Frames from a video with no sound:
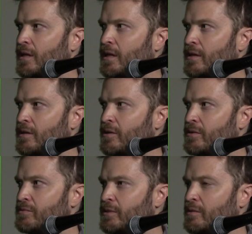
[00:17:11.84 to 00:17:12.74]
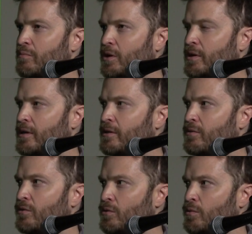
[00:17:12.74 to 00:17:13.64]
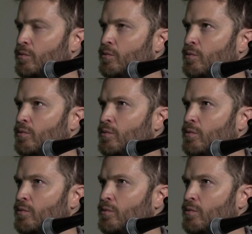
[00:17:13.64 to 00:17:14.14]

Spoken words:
and, you know, it's really marketed to